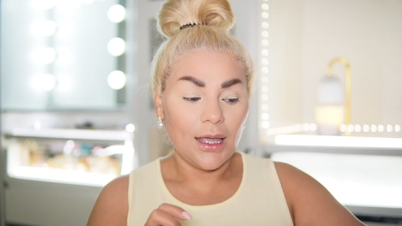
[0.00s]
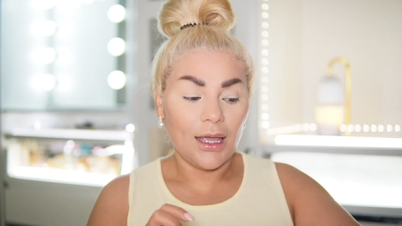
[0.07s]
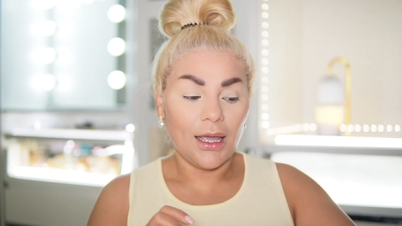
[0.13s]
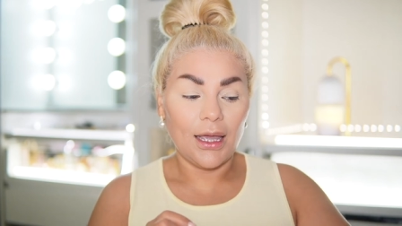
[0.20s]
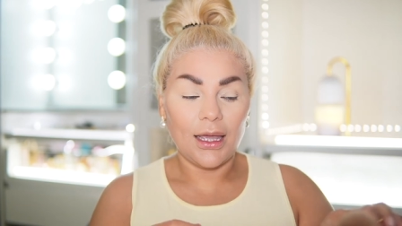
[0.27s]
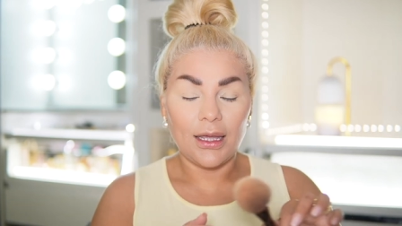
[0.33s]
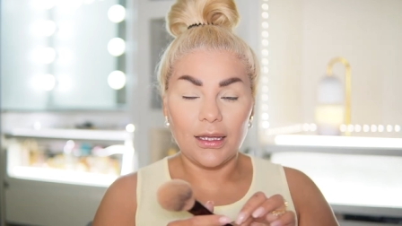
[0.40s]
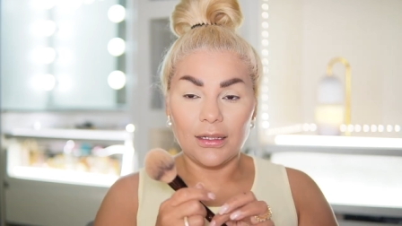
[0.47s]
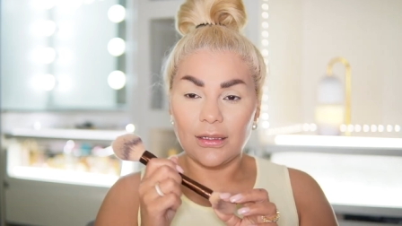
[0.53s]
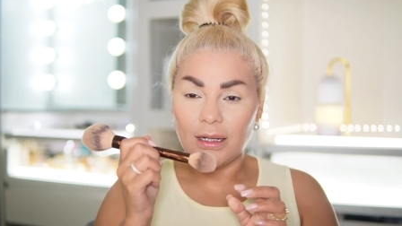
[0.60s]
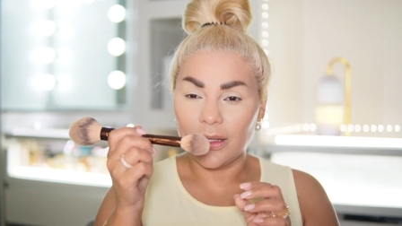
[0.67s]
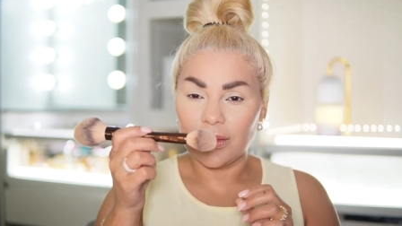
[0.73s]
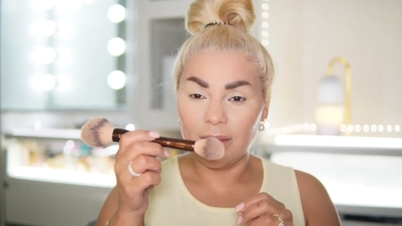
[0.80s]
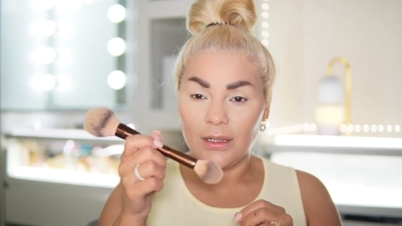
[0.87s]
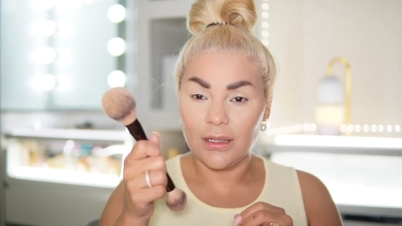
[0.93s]
And
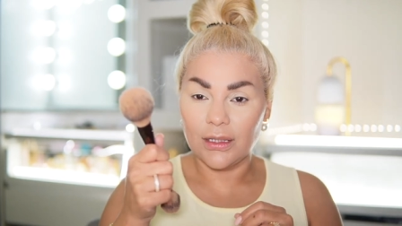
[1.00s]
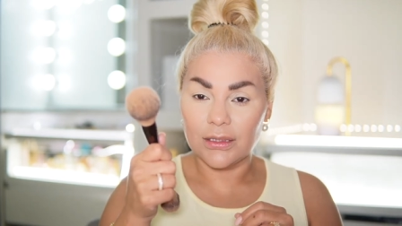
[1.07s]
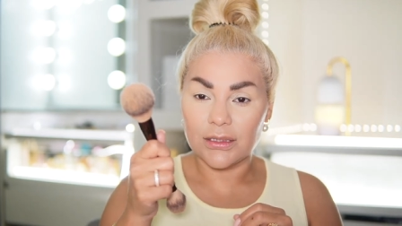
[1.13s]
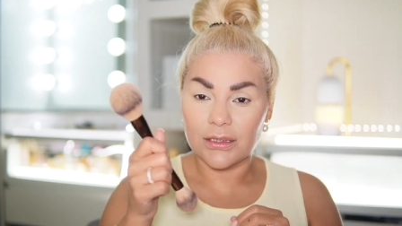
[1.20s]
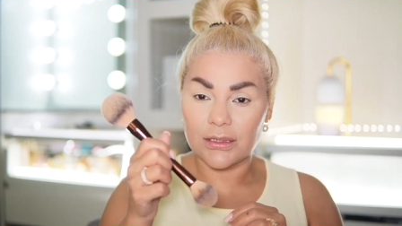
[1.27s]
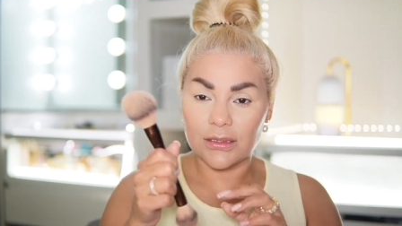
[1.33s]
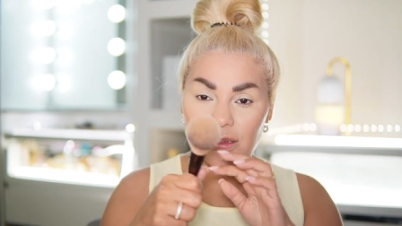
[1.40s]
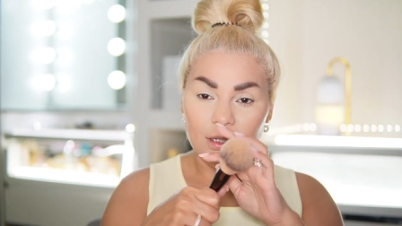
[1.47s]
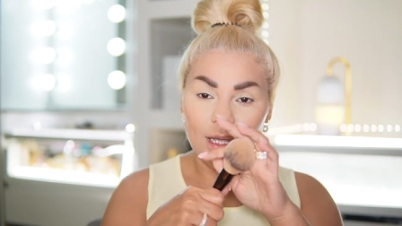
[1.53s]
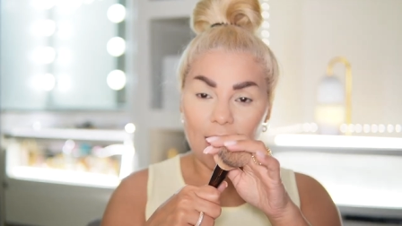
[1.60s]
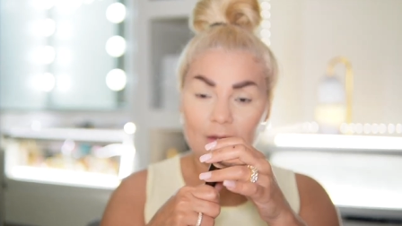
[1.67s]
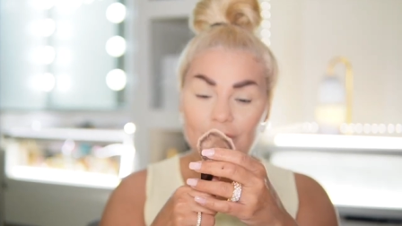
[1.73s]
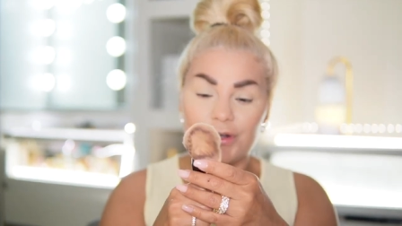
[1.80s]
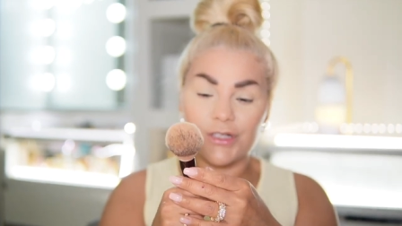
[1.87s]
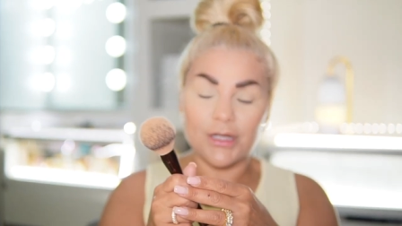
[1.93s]
I think it's
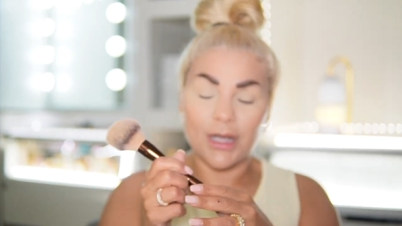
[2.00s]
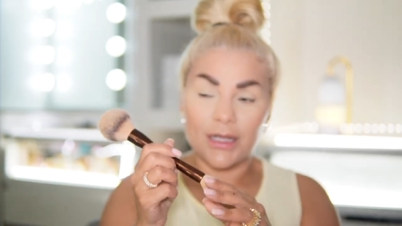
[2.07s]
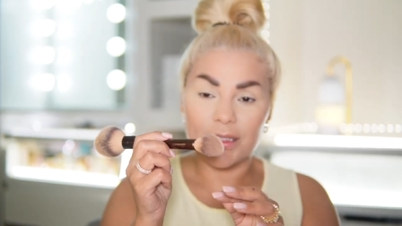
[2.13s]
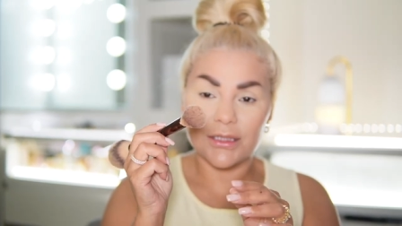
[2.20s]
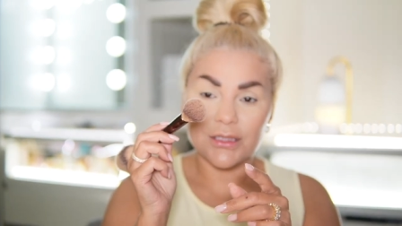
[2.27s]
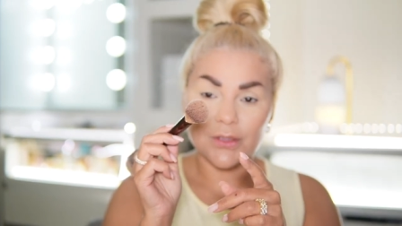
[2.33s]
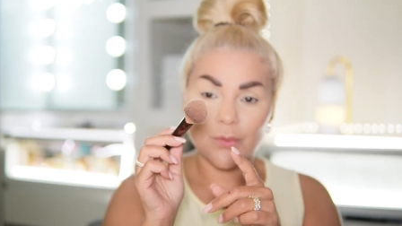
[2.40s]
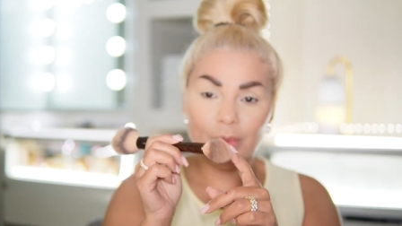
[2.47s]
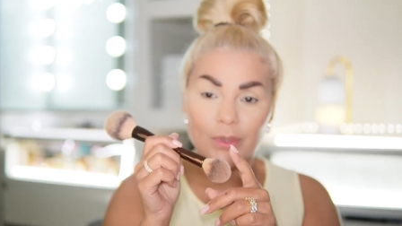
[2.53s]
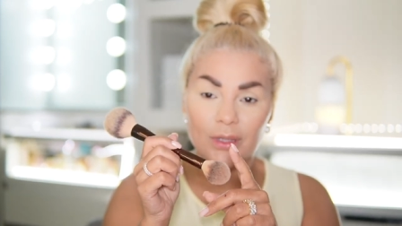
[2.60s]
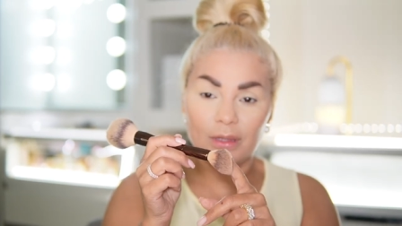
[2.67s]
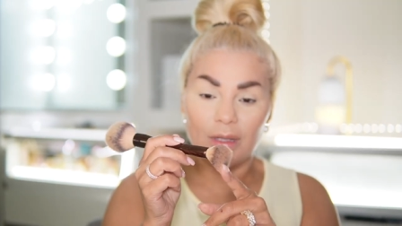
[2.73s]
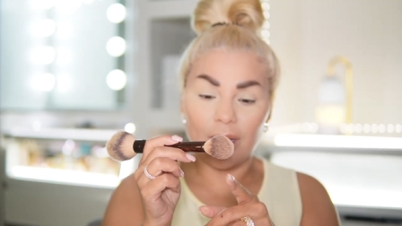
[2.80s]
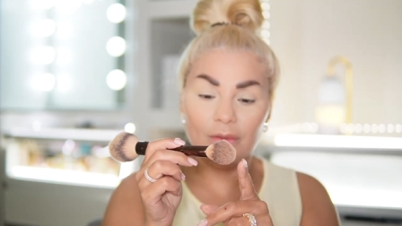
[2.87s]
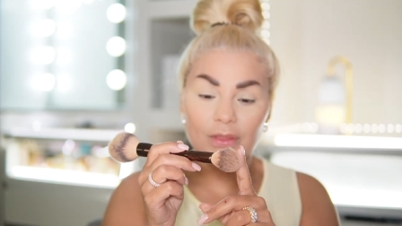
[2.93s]
advertised with
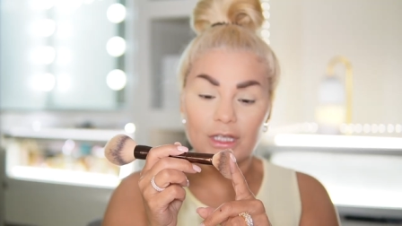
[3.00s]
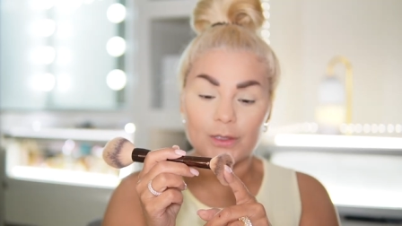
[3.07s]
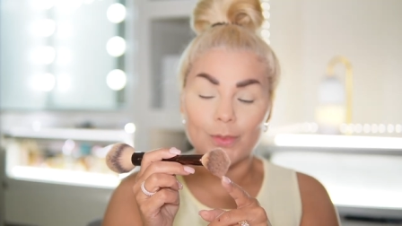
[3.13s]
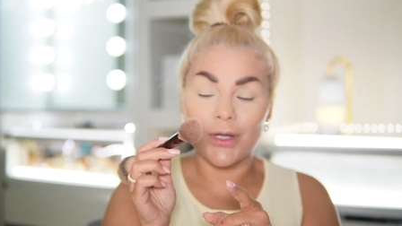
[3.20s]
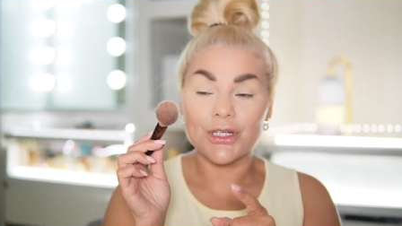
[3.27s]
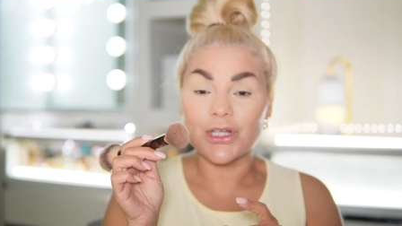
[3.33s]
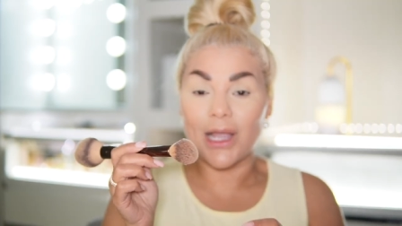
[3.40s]
this brush.